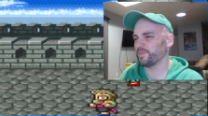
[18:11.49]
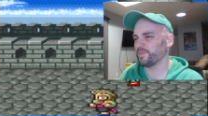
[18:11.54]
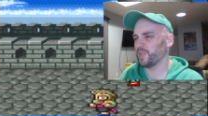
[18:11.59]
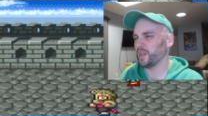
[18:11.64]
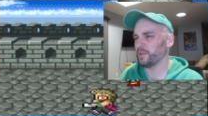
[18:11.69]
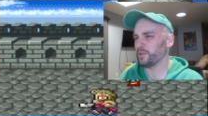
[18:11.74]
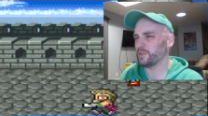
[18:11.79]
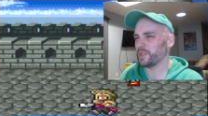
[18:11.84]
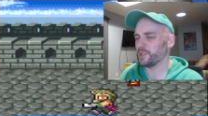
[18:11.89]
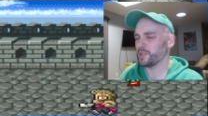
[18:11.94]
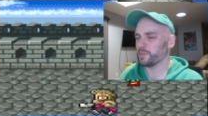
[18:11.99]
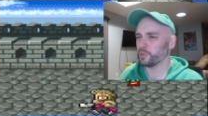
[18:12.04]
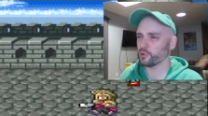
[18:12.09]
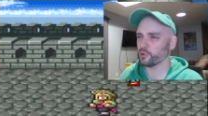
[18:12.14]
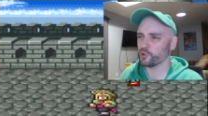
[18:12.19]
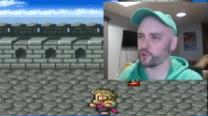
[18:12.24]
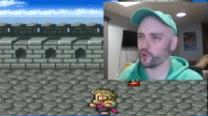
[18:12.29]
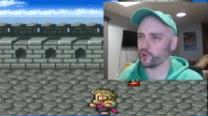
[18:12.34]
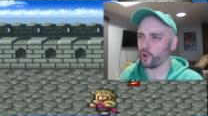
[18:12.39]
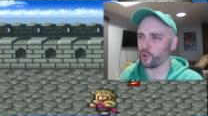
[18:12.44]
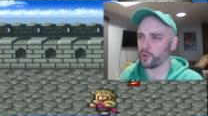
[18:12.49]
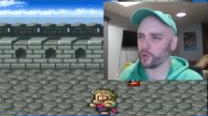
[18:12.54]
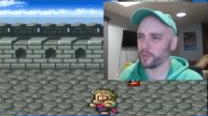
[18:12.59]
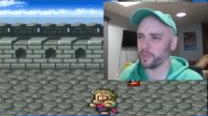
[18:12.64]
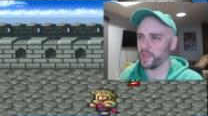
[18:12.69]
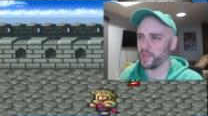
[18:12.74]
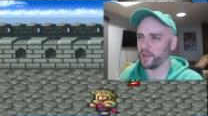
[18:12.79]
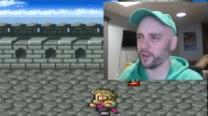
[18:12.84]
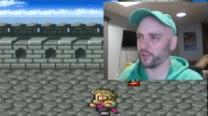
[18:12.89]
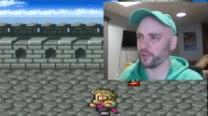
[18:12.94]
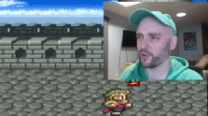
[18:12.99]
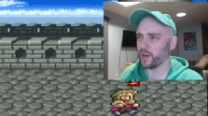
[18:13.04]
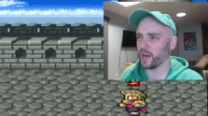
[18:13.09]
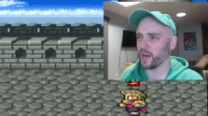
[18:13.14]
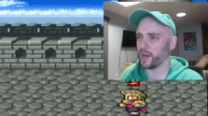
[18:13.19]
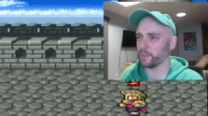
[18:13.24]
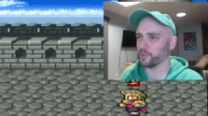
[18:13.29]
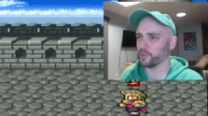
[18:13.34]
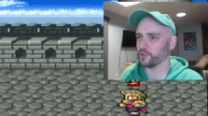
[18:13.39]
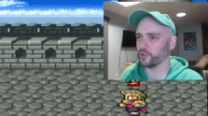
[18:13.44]
How was I supposed to know there'd be another
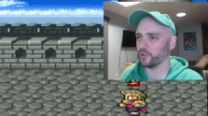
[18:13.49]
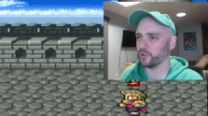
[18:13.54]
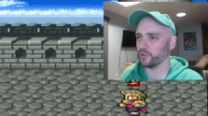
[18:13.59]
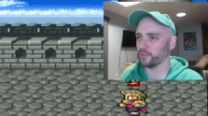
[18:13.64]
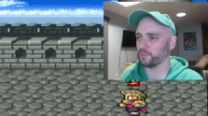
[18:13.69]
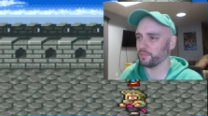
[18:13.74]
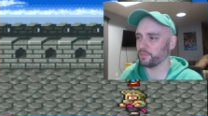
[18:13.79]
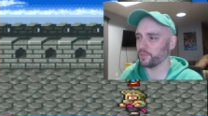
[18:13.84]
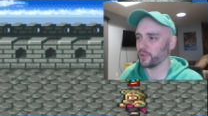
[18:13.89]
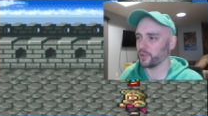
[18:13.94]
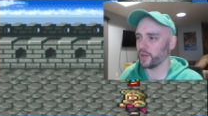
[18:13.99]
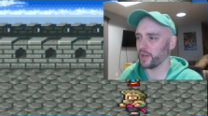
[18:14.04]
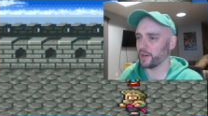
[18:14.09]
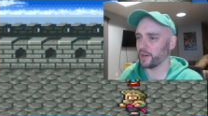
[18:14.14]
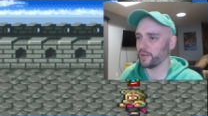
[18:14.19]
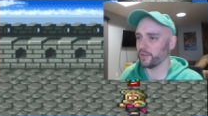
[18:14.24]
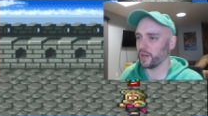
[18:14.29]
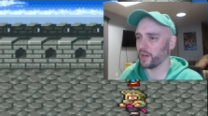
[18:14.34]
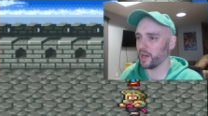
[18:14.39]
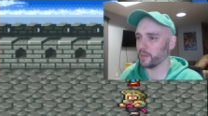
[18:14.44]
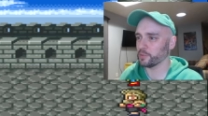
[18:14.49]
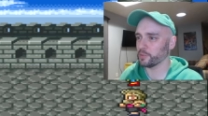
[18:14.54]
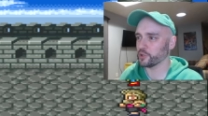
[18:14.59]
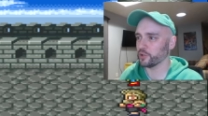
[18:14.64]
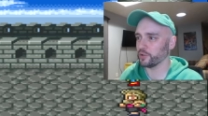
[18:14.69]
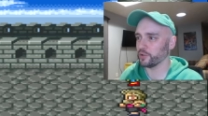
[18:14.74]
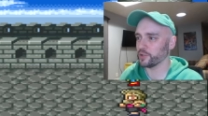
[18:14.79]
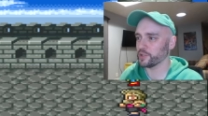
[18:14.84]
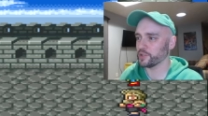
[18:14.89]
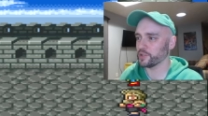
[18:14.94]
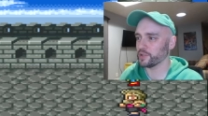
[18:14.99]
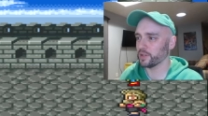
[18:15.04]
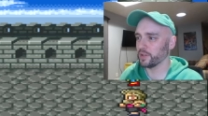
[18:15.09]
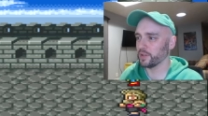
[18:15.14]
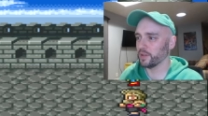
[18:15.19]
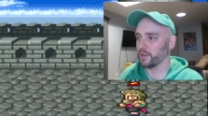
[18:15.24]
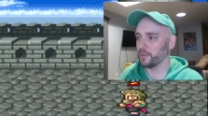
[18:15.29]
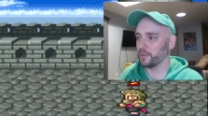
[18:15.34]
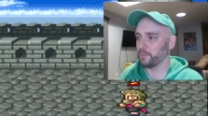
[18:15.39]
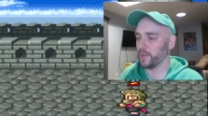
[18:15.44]
optional, or not even optional, just
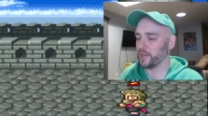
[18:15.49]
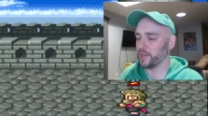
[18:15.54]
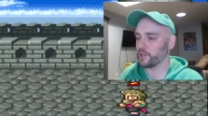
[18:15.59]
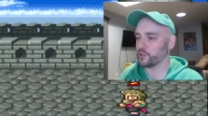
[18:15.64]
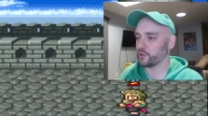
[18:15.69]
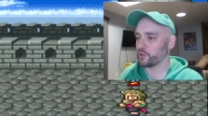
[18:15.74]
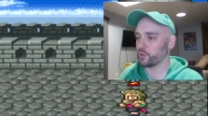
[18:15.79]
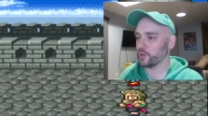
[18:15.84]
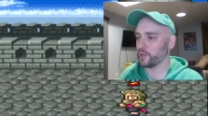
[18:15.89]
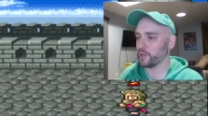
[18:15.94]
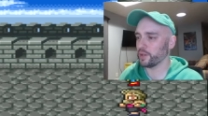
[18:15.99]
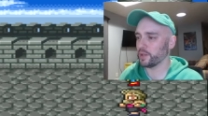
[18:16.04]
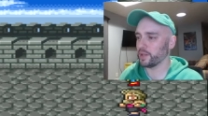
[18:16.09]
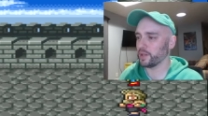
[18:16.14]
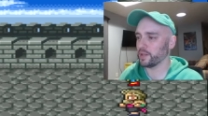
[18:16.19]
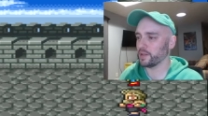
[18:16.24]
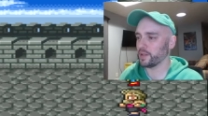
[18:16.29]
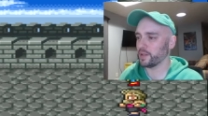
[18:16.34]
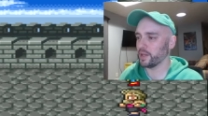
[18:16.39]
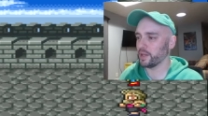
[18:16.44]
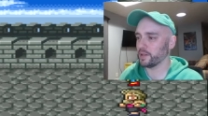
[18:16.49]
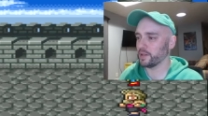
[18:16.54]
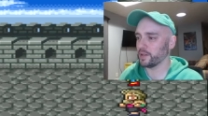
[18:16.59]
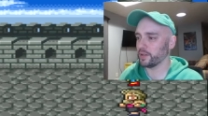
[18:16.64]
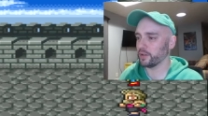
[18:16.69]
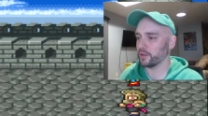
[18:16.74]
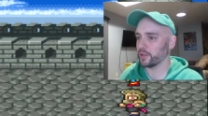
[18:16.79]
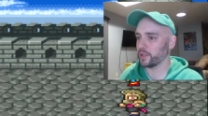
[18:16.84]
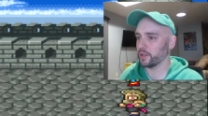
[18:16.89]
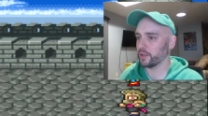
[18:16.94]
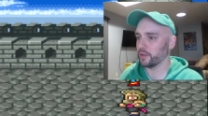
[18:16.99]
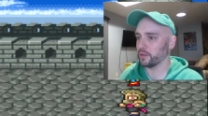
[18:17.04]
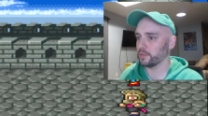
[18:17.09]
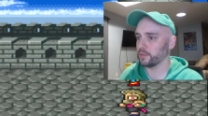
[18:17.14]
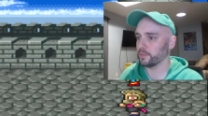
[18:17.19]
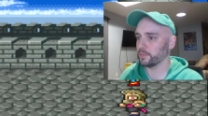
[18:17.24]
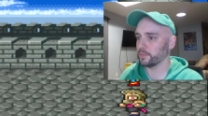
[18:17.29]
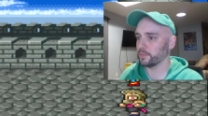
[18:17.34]
mandatory thing at the end here to kill?